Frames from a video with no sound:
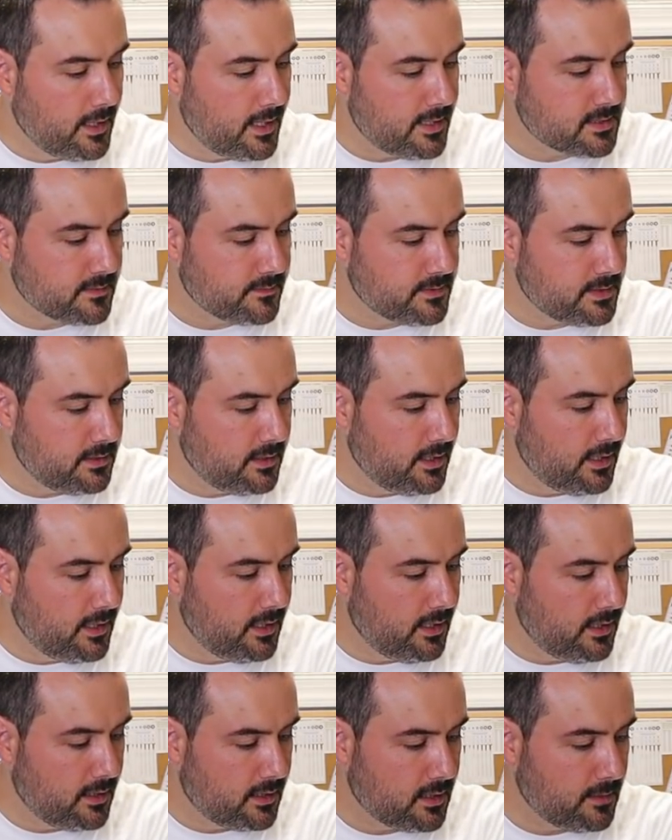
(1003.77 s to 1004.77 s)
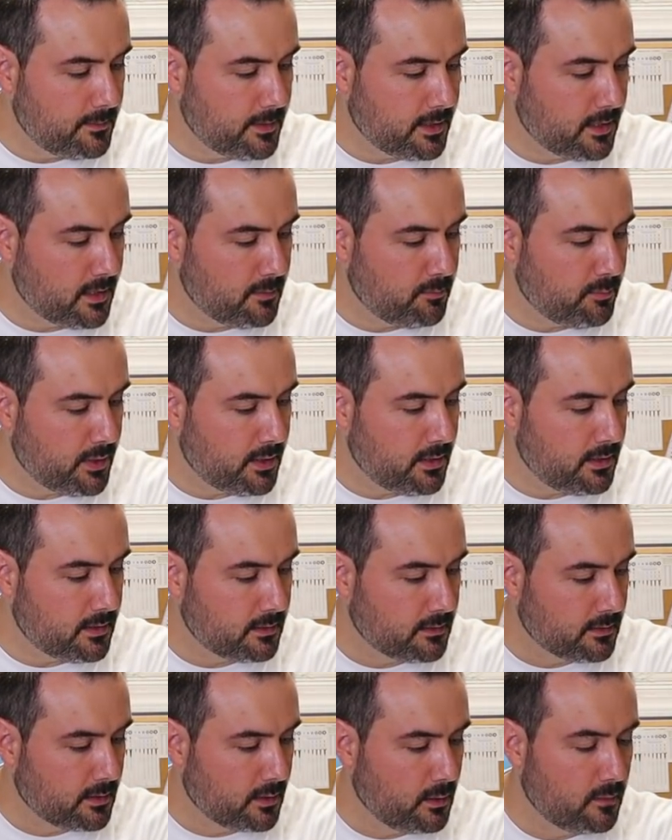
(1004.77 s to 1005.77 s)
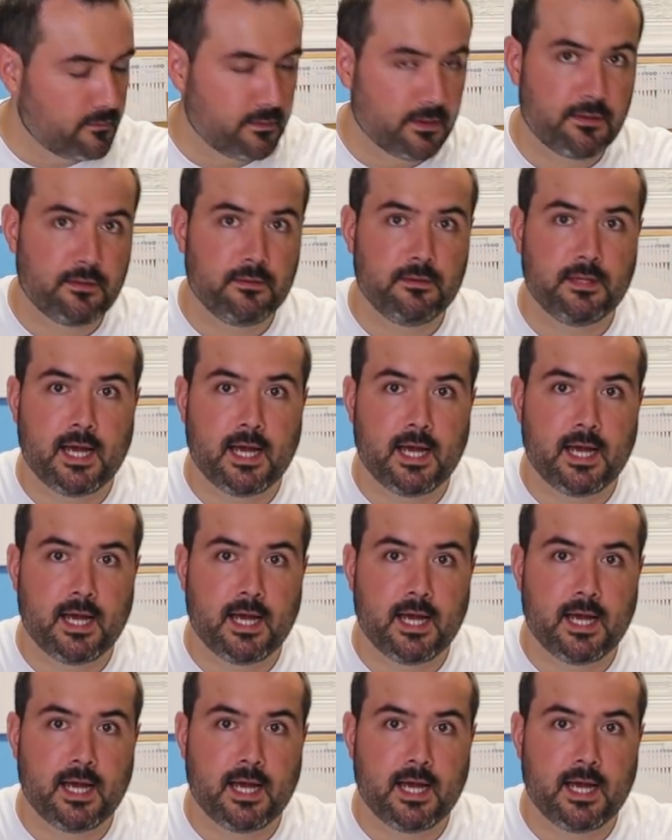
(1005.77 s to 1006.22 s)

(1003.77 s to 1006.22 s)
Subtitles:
as of today, coming up on a little over